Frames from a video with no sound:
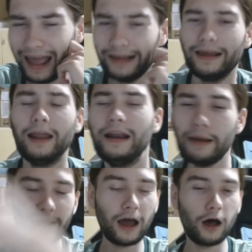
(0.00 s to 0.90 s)
Let
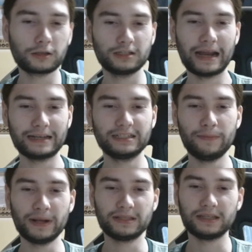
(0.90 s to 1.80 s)
me ask
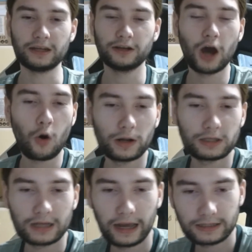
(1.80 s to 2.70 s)
ChatGPT. You know
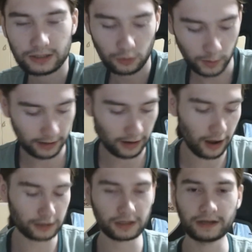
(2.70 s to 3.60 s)
what, guys? We are
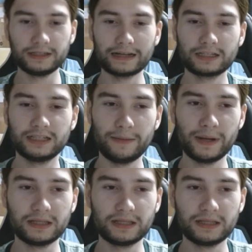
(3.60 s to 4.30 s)
asking ChatGPT.